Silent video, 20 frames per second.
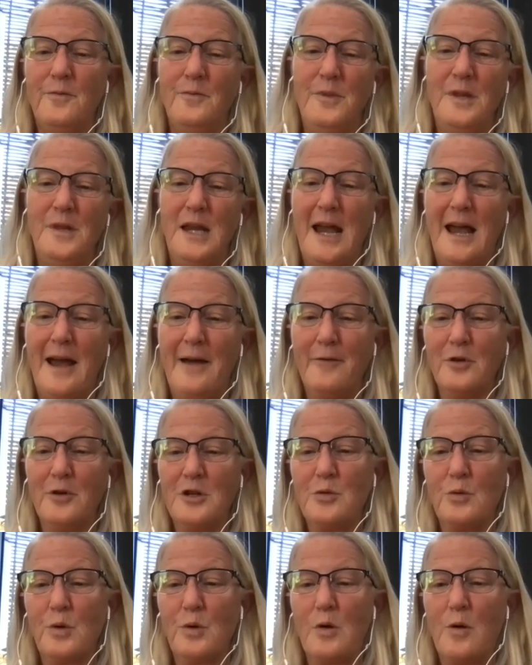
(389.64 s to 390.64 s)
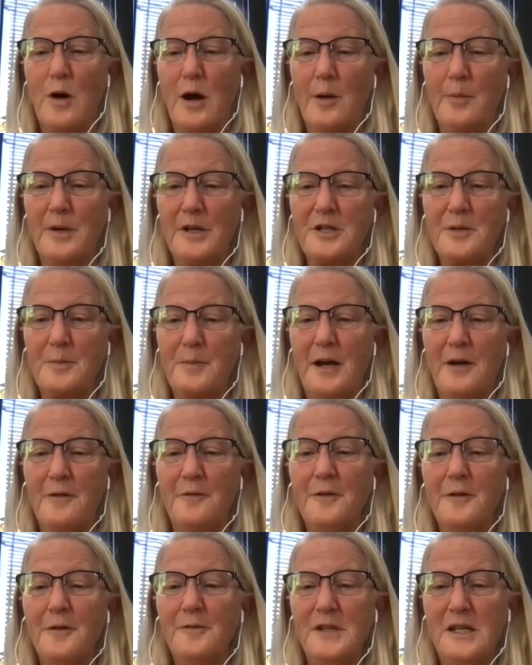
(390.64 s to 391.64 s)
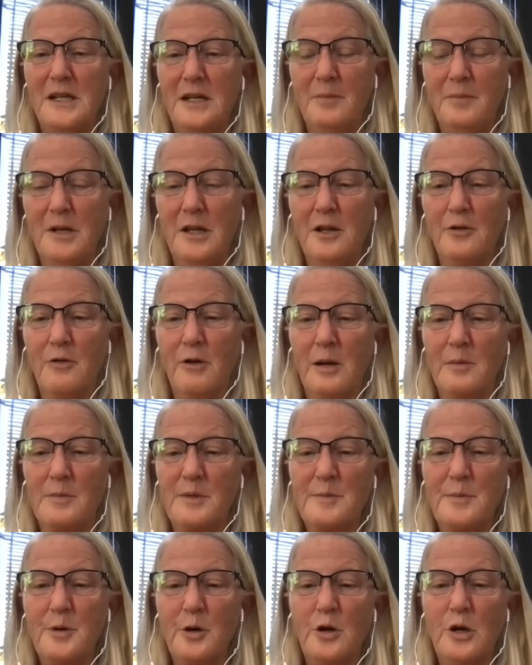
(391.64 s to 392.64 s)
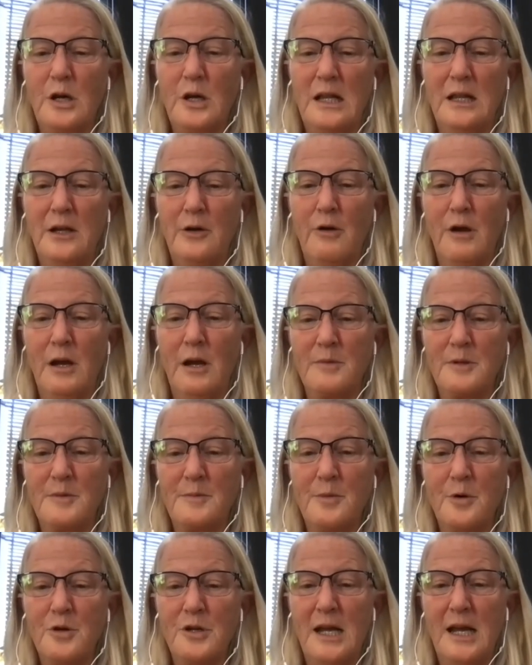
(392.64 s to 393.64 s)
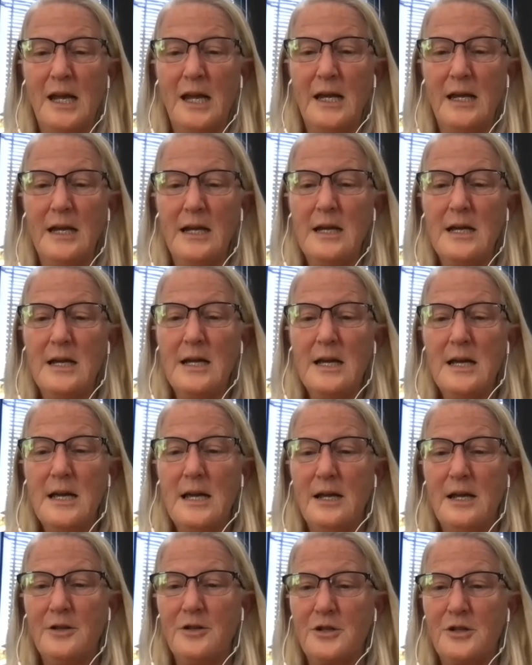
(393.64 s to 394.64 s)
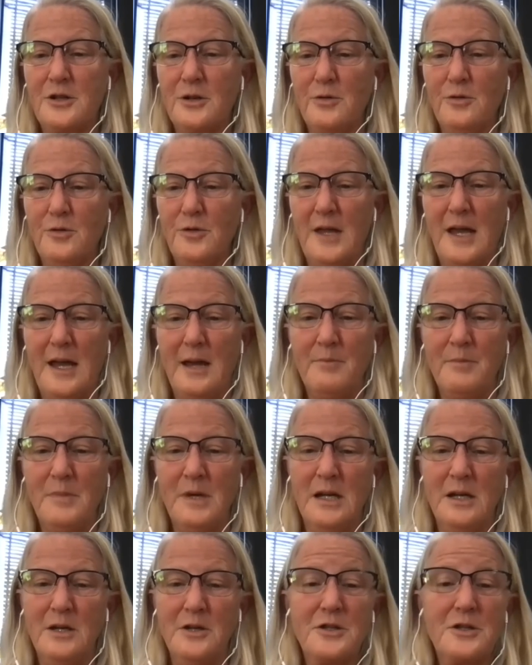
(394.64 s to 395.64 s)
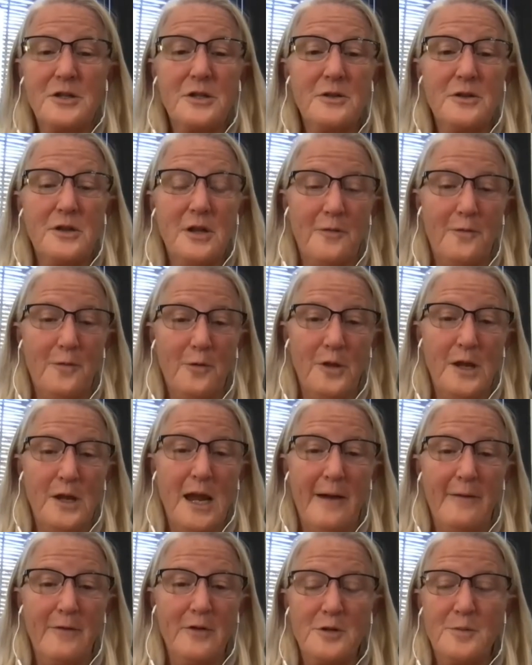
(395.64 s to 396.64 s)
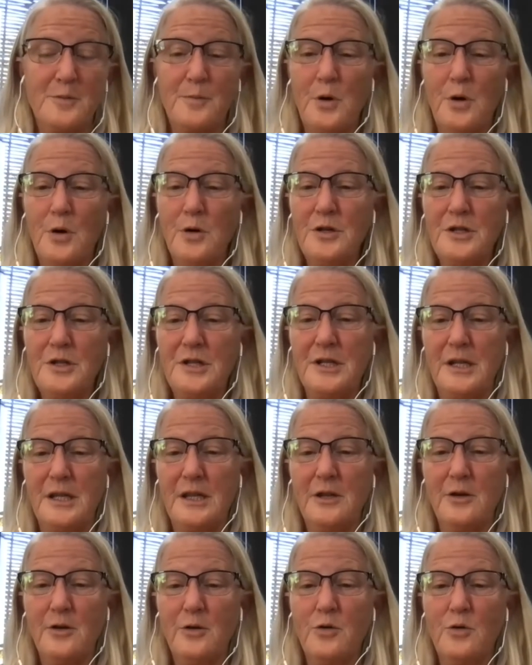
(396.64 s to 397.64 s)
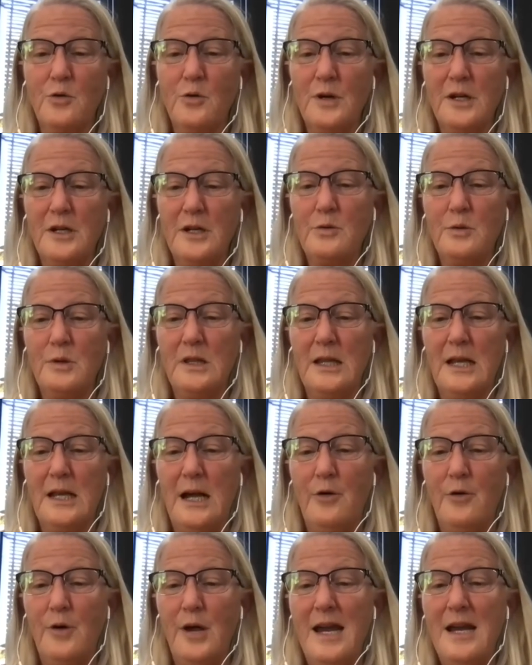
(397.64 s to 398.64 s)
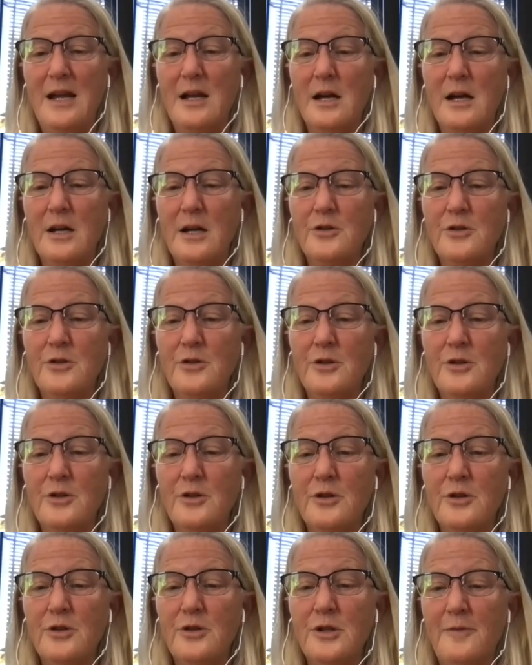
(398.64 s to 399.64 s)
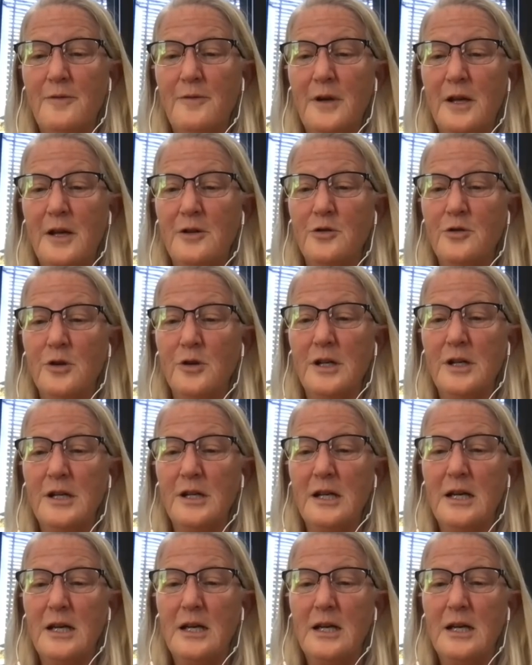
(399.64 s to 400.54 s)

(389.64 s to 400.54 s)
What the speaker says: the average requirements about 15 milligrams per kilograms per day. And so that means that for the average person, they're going to allow 800 to 1200